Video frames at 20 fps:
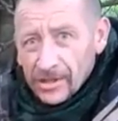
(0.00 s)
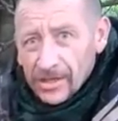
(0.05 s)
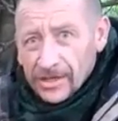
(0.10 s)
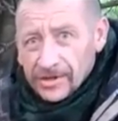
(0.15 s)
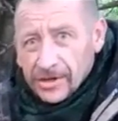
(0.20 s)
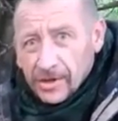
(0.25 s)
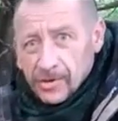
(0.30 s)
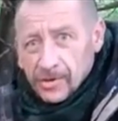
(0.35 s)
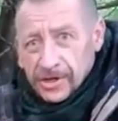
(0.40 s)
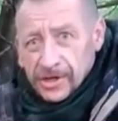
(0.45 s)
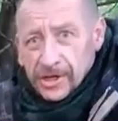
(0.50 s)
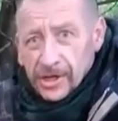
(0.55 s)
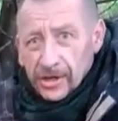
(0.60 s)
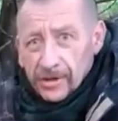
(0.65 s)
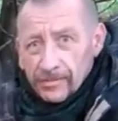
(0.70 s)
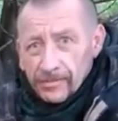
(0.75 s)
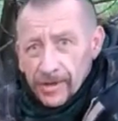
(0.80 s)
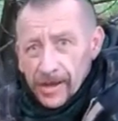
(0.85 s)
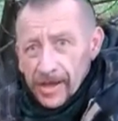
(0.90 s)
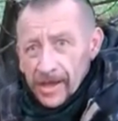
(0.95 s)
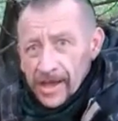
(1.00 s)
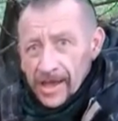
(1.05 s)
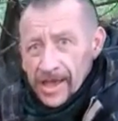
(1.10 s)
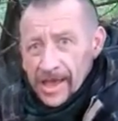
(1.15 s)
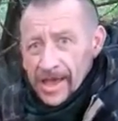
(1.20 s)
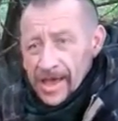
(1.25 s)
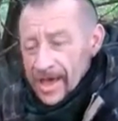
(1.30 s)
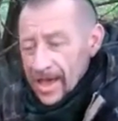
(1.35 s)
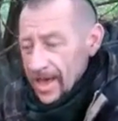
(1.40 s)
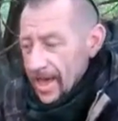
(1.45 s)
I don't want to come
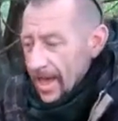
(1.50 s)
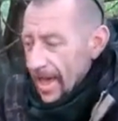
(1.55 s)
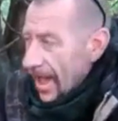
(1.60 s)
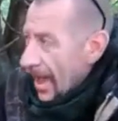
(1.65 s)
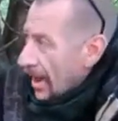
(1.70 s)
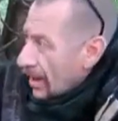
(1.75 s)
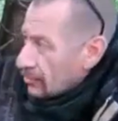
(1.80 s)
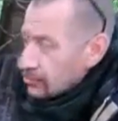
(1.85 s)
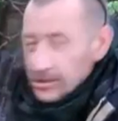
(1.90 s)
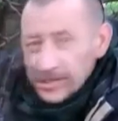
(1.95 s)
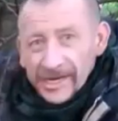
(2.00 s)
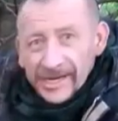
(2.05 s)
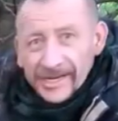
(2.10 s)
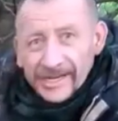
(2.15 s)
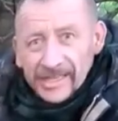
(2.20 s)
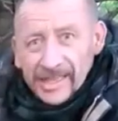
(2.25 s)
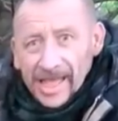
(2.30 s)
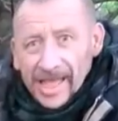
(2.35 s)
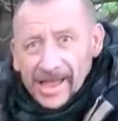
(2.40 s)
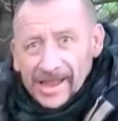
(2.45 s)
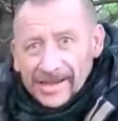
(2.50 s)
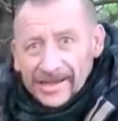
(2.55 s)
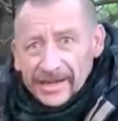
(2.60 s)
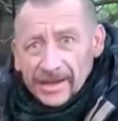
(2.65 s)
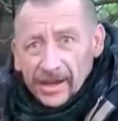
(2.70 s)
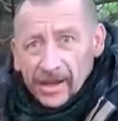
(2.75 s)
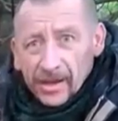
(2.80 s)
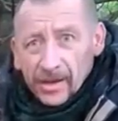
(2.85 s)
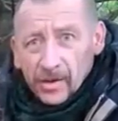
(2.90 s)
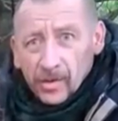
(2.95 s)
out in line
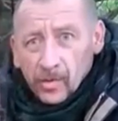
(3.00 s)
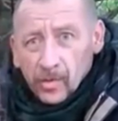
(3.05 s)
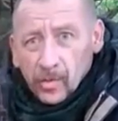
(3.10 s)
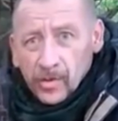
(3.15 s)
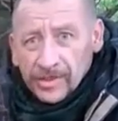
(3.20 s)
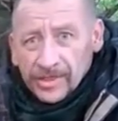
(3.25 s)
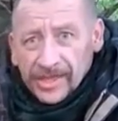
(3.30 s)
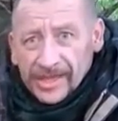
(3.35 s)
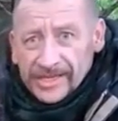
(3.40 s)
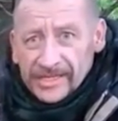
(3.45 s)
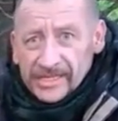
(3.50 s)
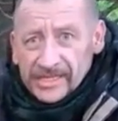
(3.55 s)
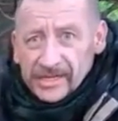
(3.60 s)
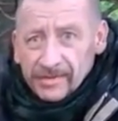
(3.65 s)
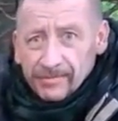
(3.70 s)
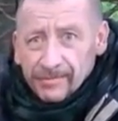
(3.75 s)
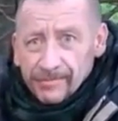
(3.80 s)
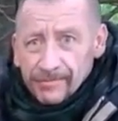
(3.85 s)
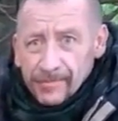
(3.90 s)
with this